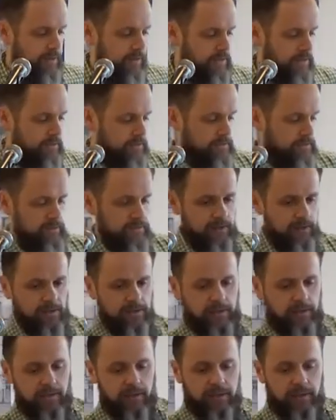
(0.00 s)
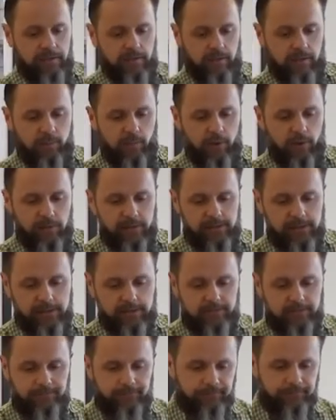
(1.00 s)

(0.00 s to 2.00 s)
is the, the kind of the promise